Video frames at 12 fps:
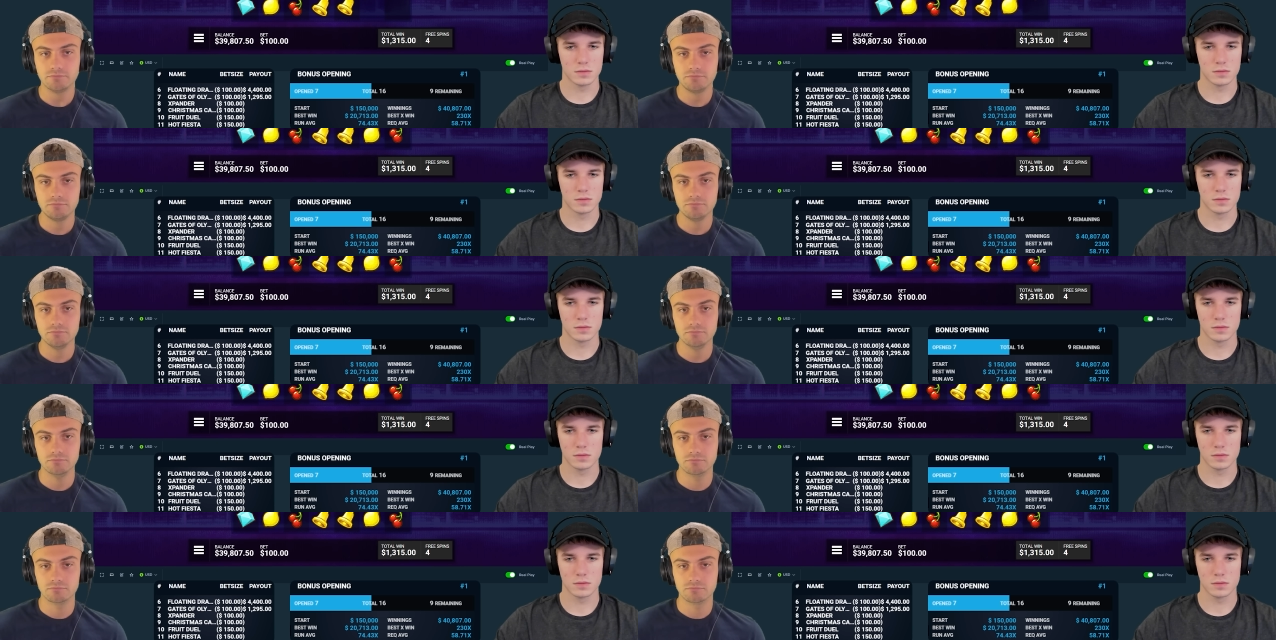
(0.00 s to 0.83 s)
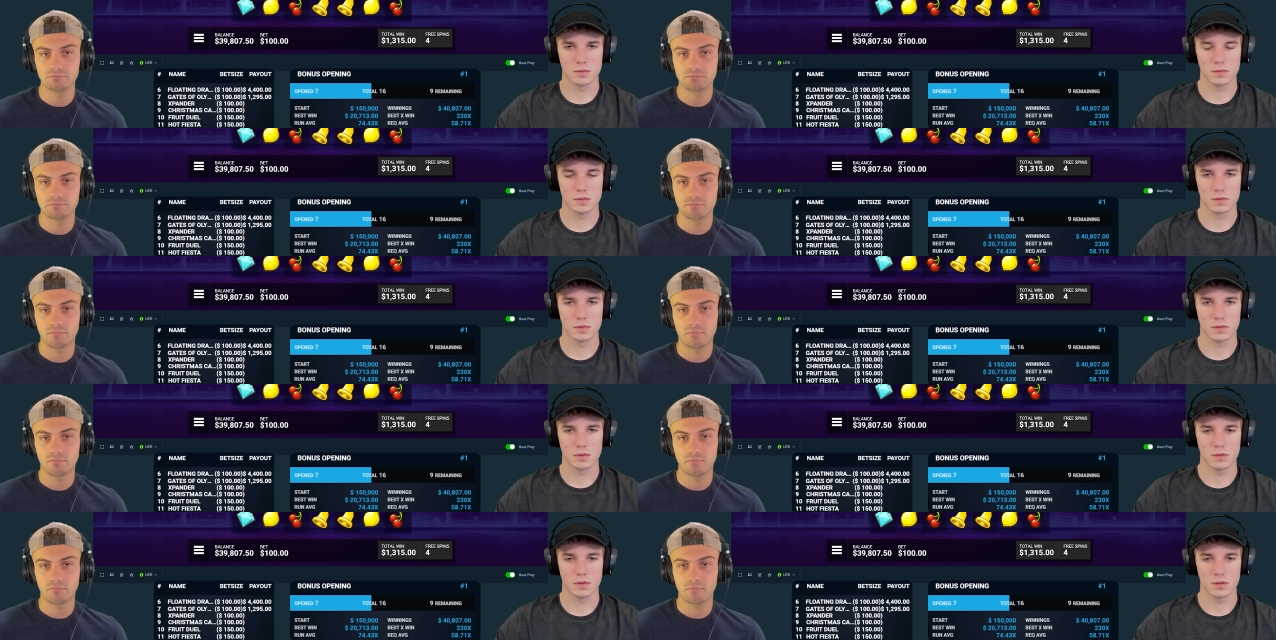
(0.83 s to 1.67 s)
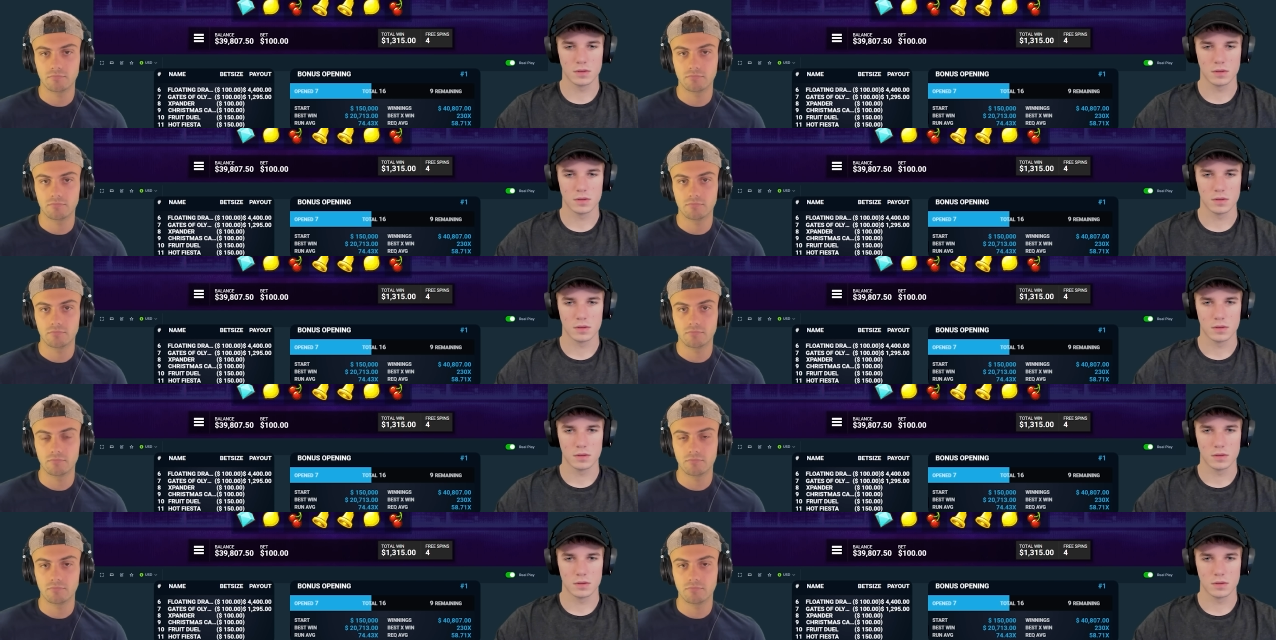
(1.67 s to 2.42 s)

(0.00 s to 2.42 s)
No one is speaking in this clip.